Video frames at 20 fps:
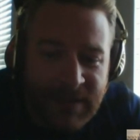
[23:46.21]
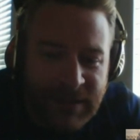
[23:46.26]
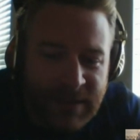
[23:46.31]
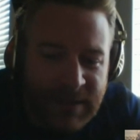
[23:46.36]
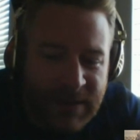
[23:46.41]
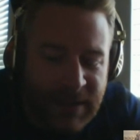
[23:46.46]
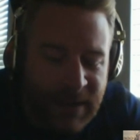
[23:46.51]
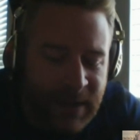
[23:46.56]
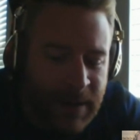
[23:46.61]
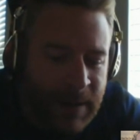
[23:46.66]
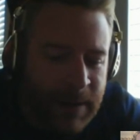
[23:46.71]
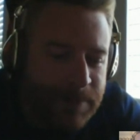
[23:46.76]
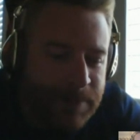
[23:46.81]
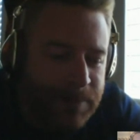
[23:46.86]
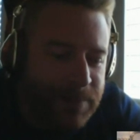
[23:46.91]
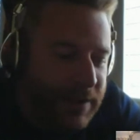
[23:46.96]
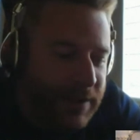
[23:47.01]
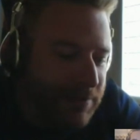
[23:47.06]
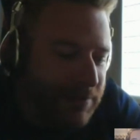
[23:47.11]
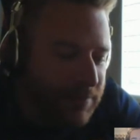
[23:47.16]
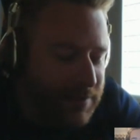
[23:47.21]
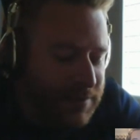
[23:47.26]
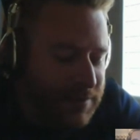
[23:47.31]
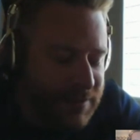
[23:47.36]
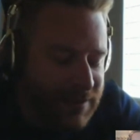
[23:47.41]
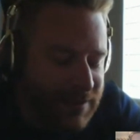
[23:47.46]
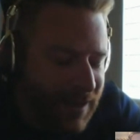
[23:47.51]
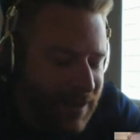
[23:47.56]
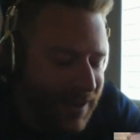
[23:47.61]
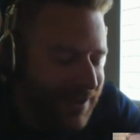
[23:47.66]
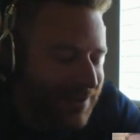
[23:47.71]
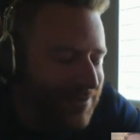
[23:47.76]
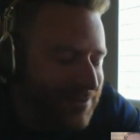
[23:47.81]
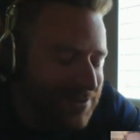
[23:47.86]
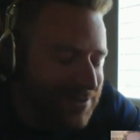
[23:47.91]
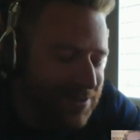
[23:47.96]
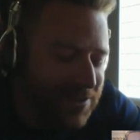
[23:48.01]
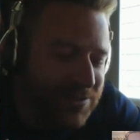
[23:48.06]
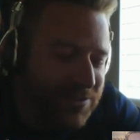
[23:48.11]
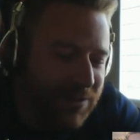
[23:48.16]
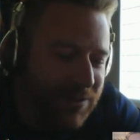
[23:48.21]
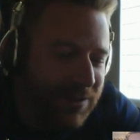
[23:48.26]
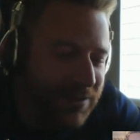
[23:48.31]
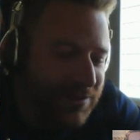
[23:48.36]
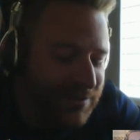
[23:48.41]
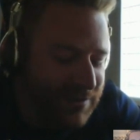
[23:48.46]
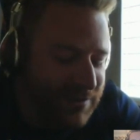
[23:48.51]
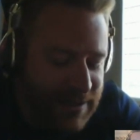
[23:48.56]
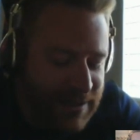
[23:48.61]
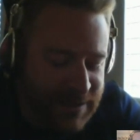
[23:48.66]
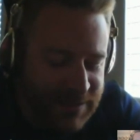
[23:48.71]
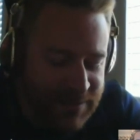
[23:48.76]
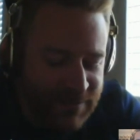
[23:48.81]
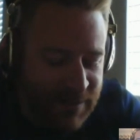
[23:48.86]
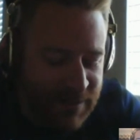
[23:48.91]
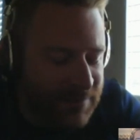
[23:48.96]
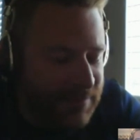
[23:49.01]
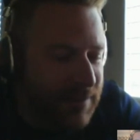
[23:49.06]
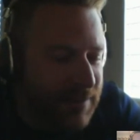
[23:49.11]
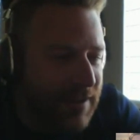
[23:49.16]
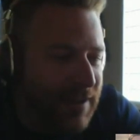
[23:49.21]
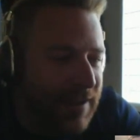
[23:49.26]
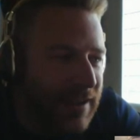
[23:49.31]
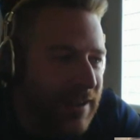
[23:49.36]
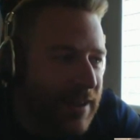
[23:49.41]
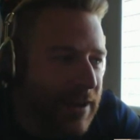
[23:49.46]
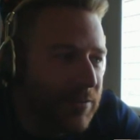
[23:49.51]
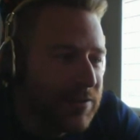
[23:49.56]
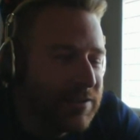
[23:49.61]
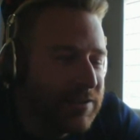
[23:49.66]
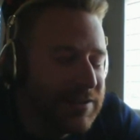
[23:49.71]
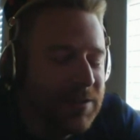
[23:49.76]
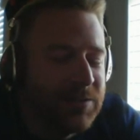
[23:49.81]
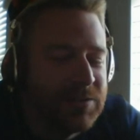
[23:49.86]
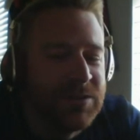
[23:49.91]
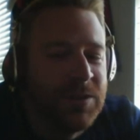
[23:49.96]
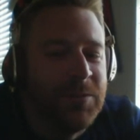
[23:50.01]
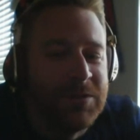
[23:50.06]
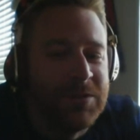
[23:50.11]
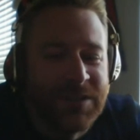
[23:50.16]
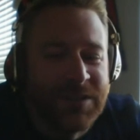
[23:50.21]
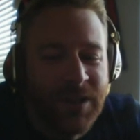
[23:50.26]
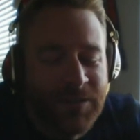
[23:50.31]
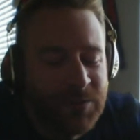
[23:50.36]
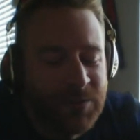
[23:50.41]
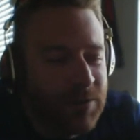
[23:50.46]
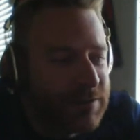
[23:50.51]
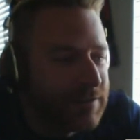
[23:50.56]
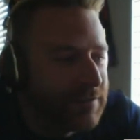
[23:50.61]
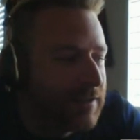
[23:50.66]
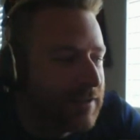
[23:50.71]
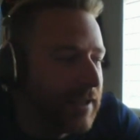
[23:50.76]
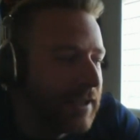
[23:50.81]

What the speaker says: But it was just one of those things where it was almost tough to watch because